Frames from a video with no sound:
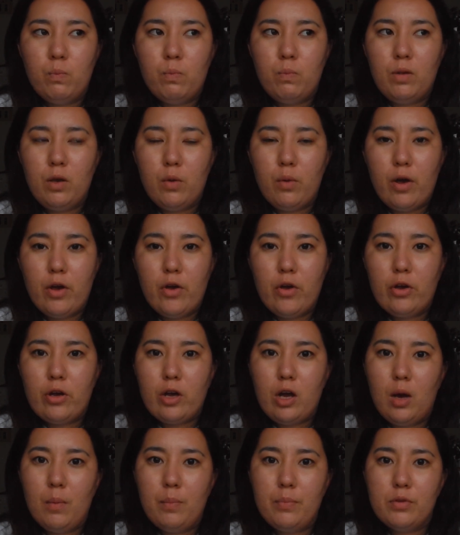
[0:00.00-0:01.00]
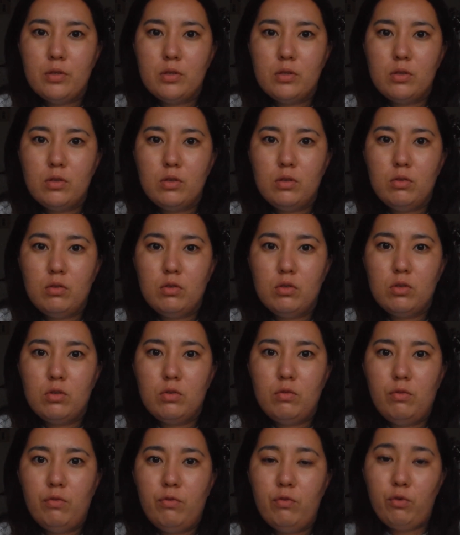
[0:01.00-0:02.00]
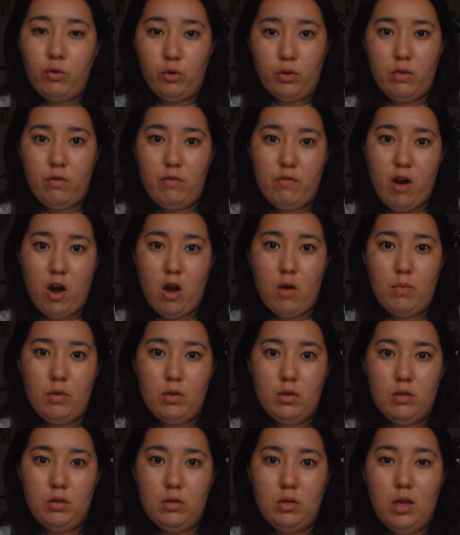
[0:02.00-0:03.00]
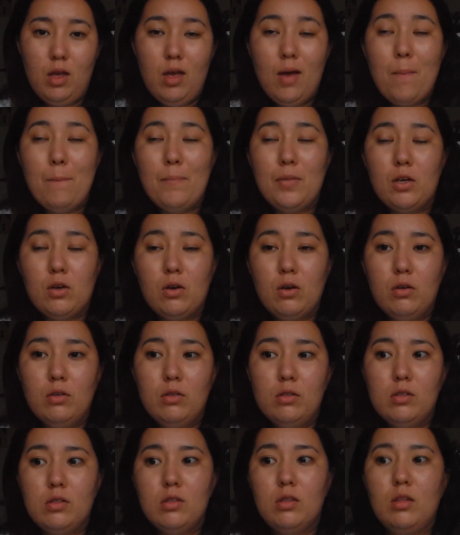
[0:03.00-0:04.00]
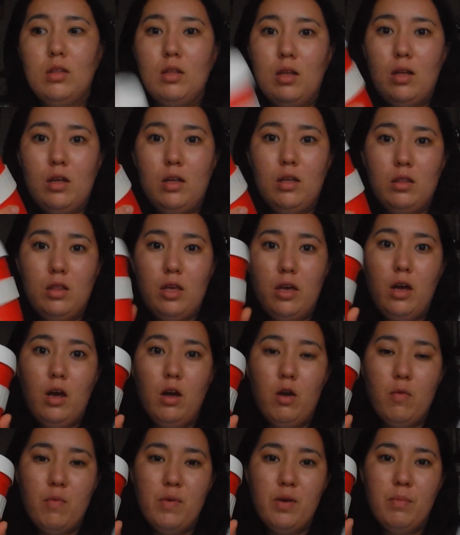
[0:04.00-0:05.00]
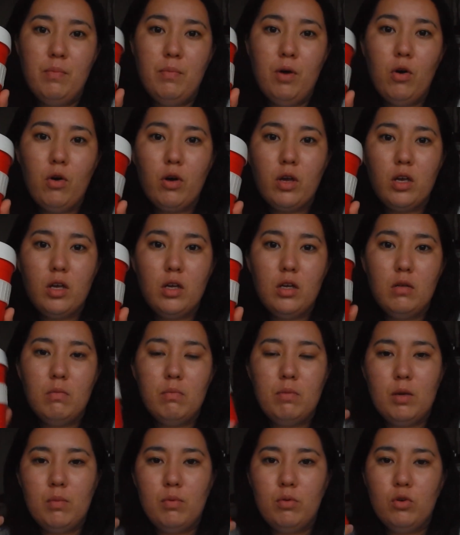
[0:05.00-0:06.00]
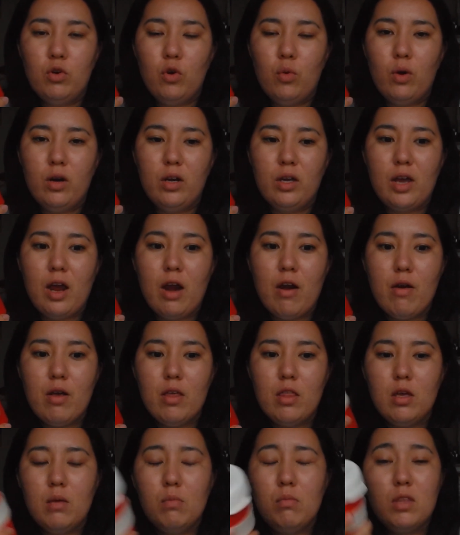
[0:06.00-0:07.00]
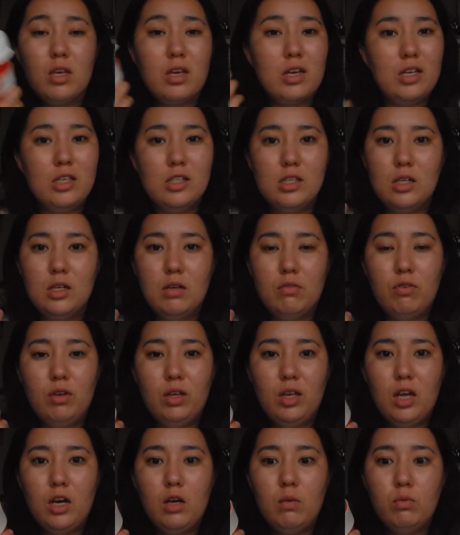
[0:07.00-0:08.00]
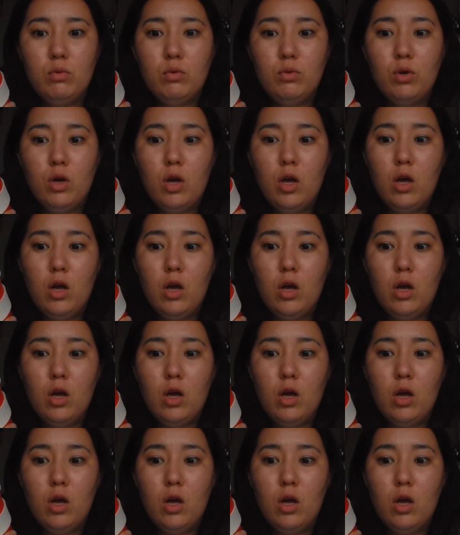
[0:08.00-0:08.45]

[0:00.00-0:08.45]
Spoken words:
BYO cups for the environment because they are a bit bulky, people don't want to carry them, they're easily forgettable,